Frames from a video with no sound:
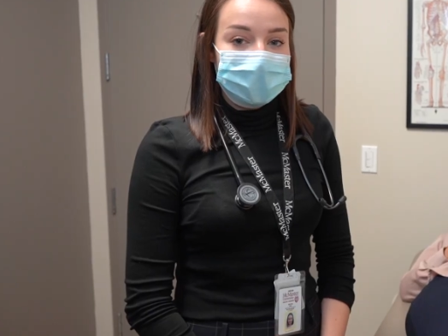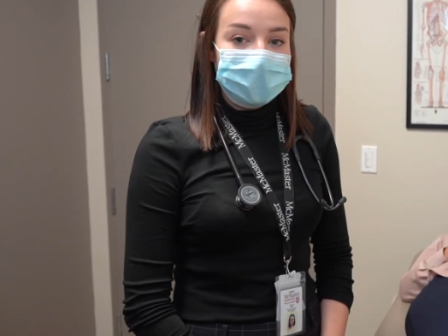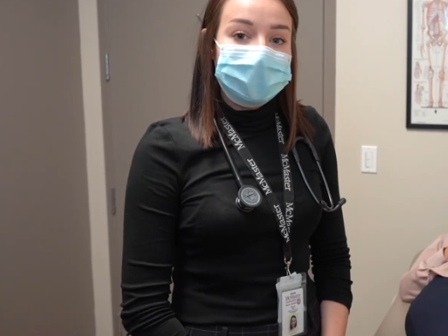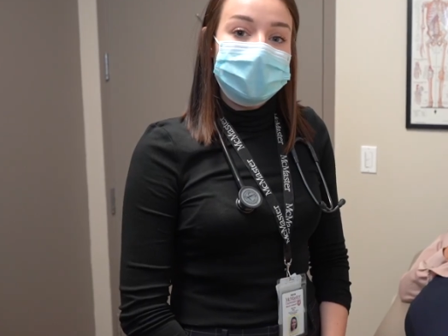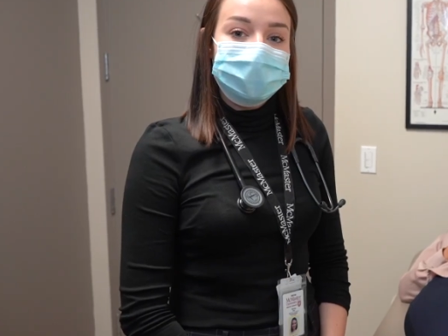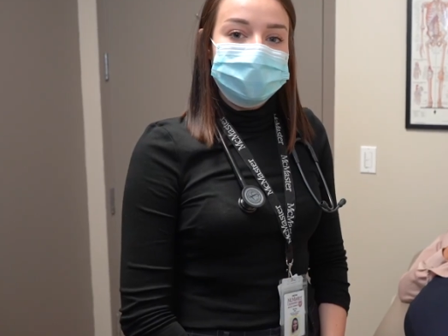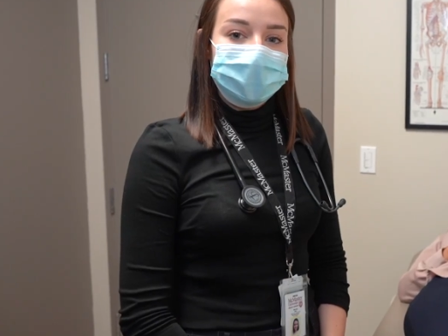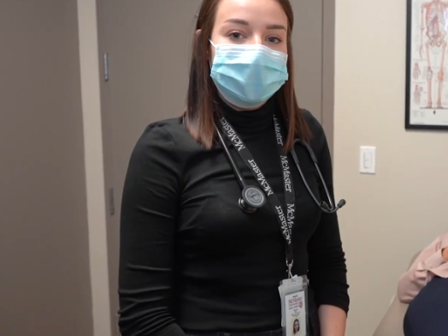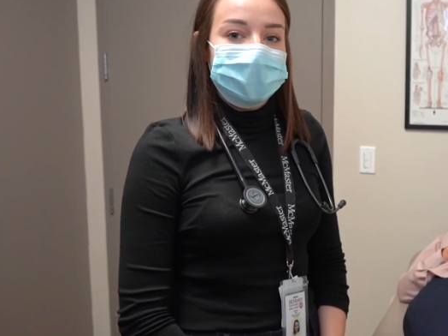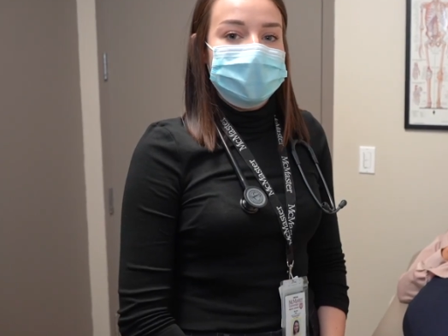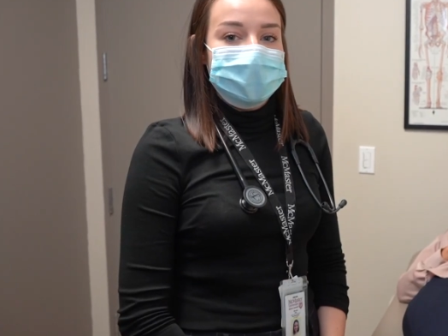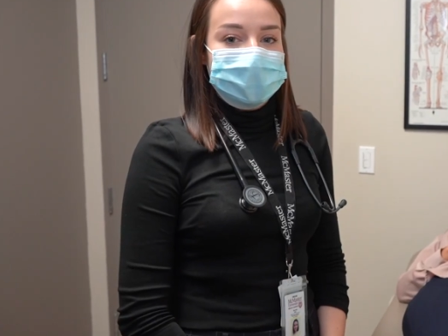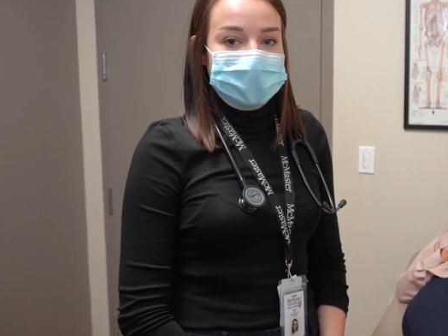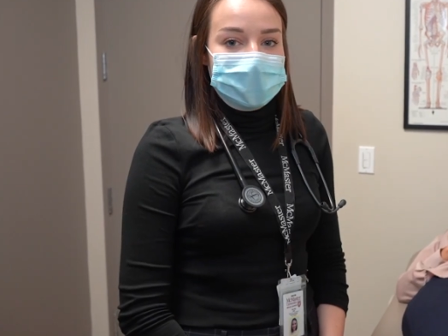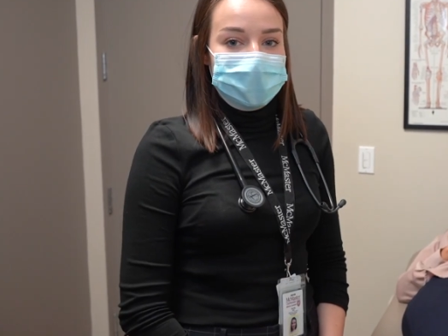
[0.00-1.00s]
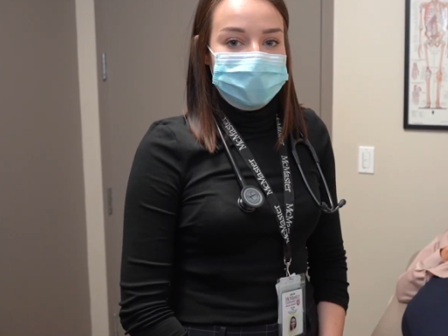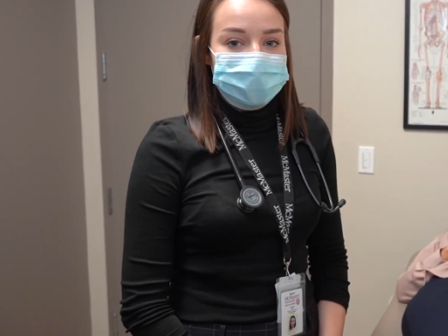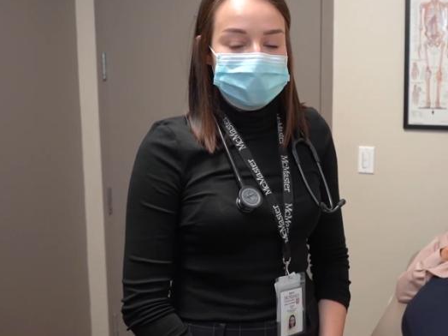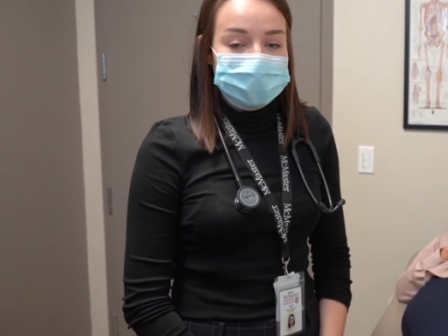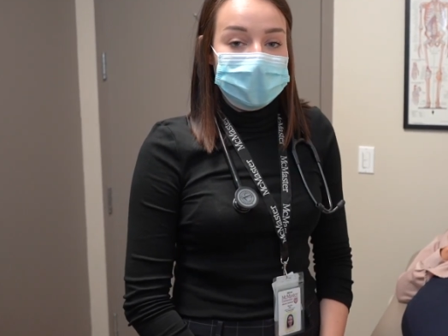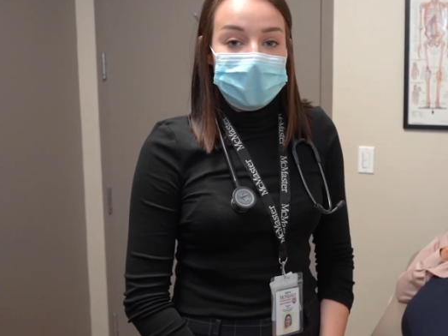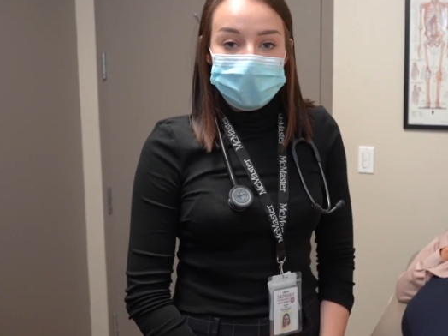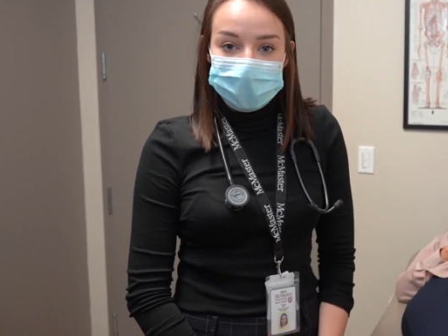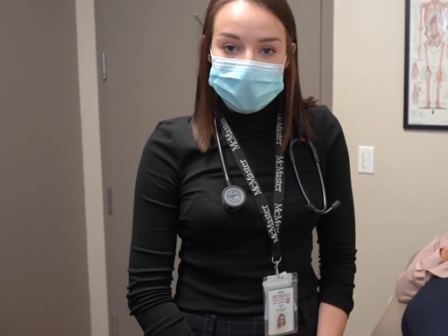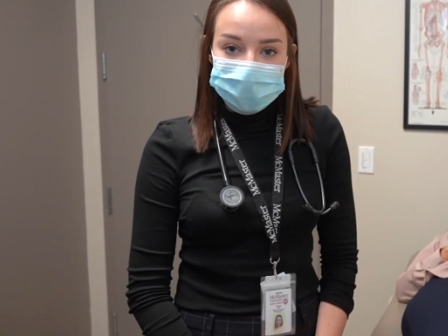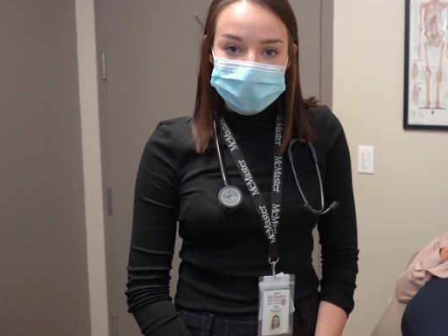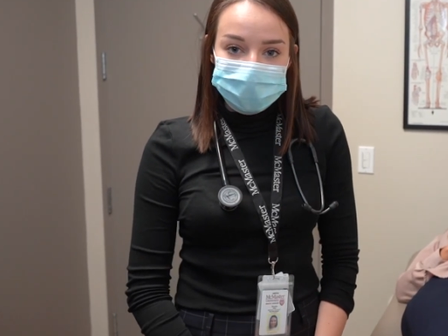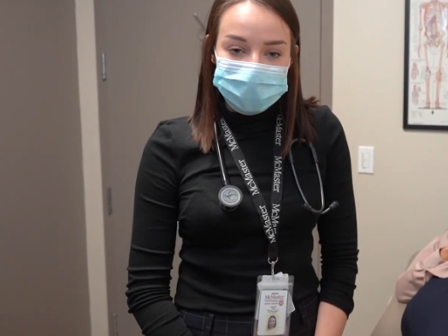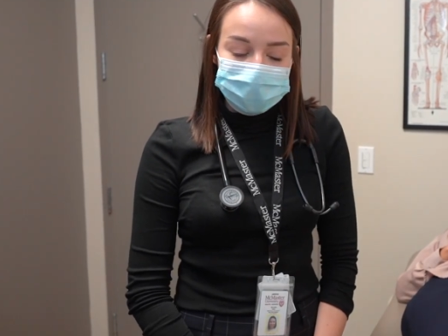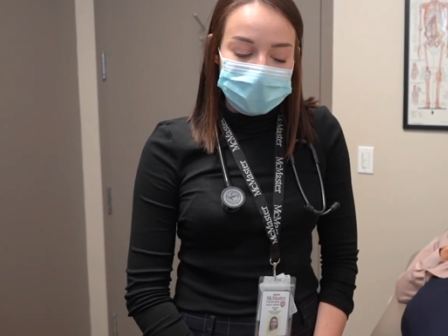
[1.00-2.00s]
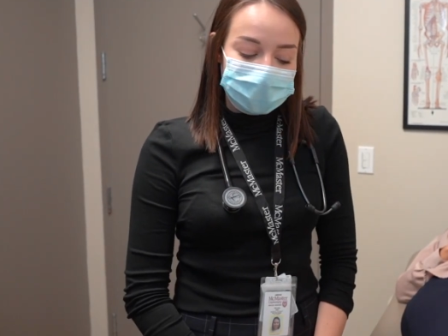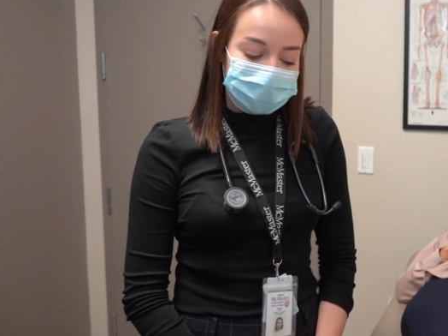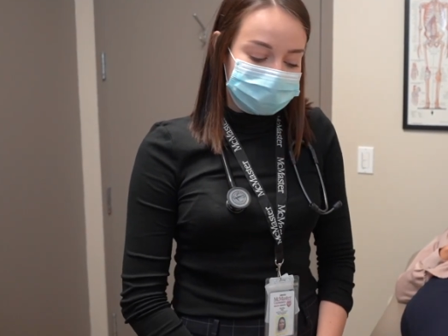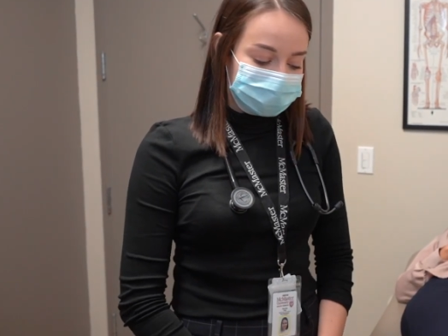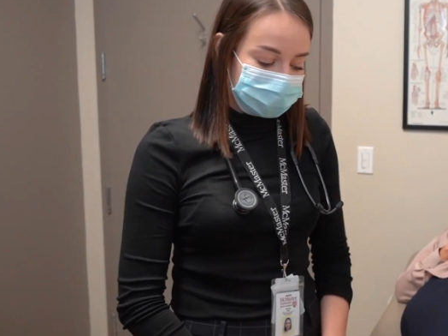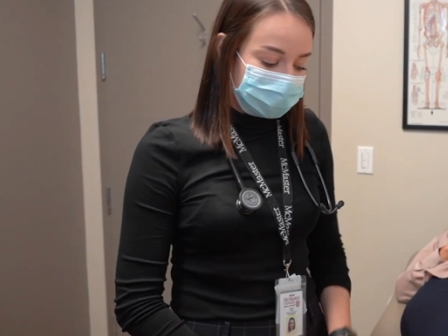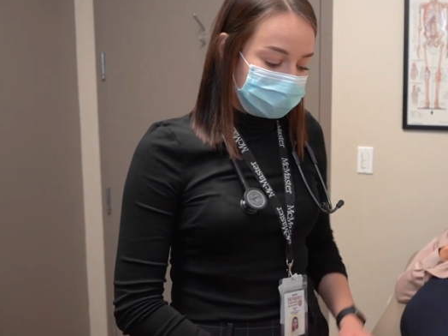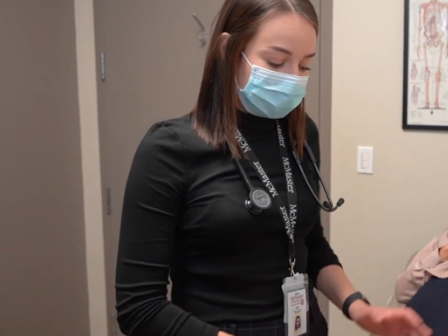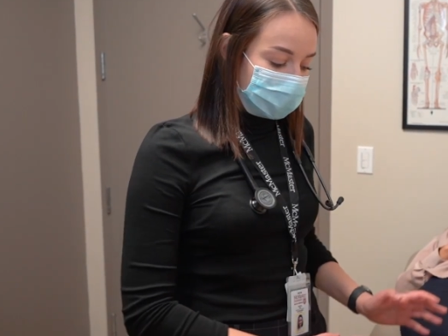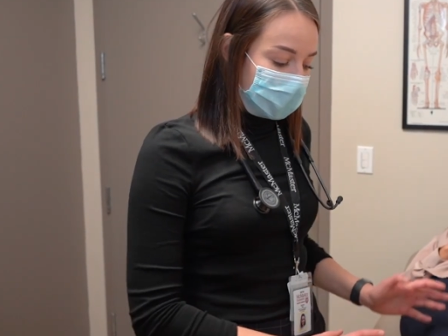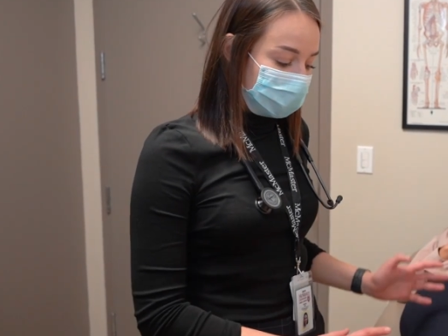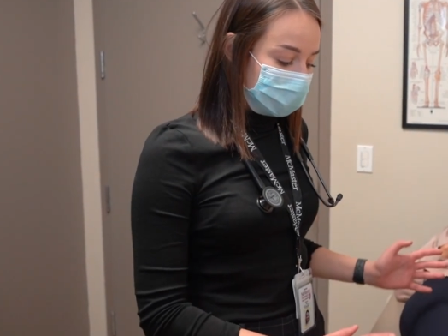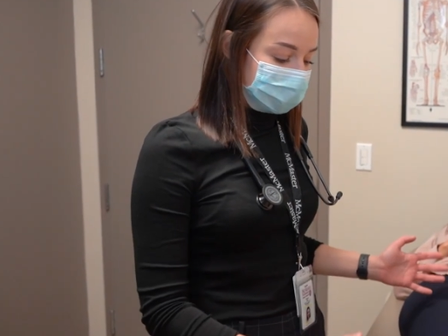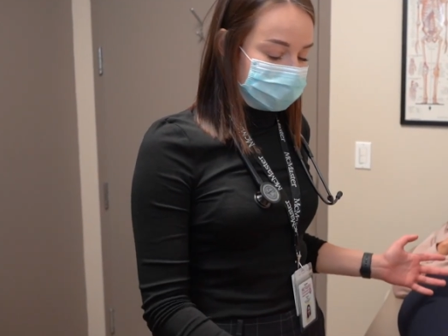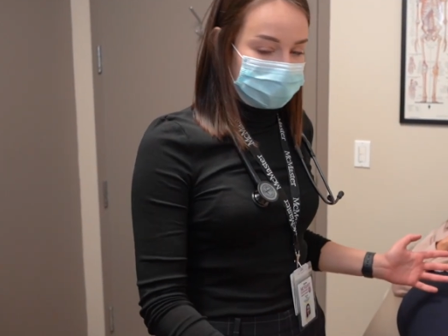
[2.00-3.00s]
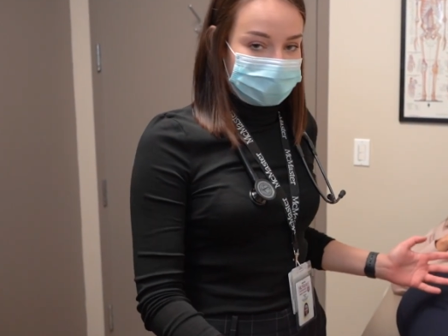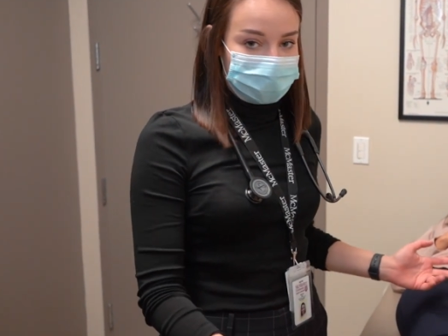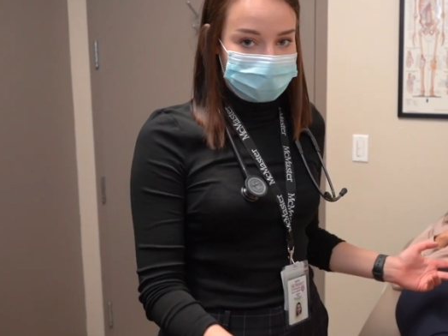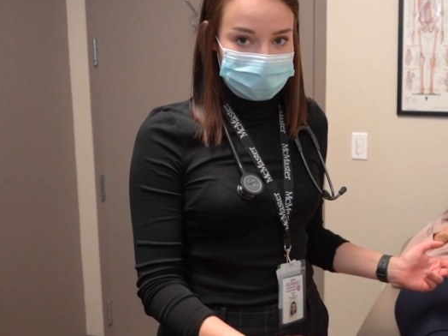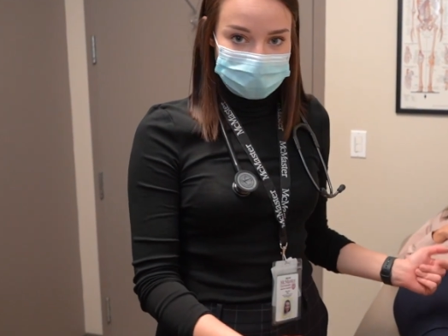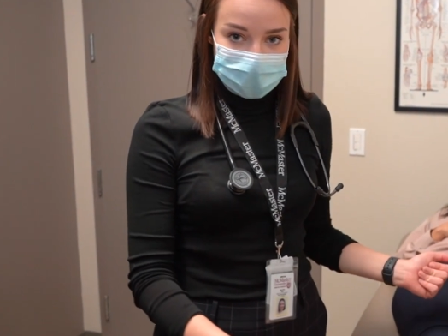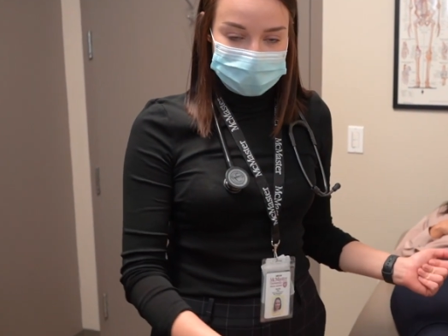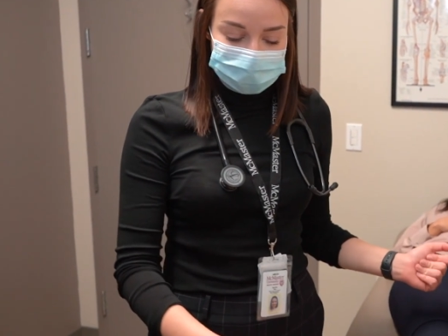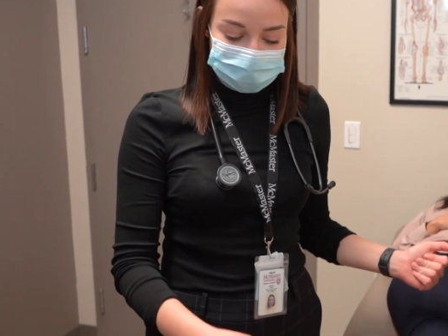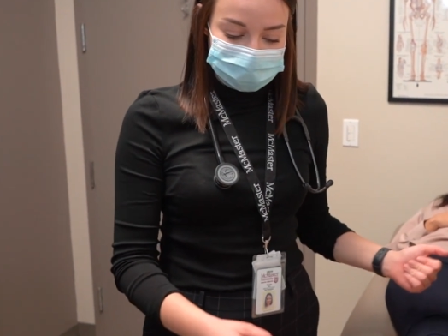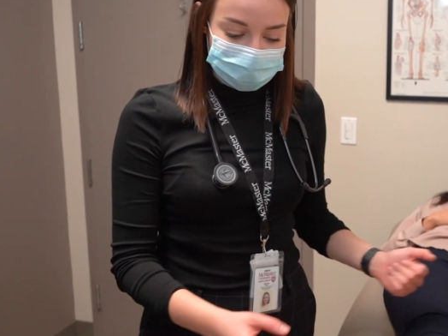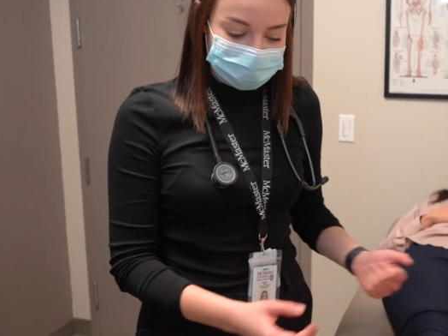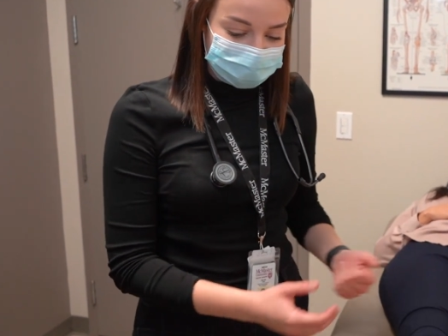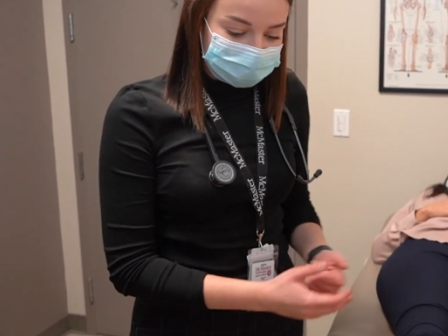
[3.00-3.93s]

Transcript: The next part of the exam is palpation, and I will start with palpation of the legs.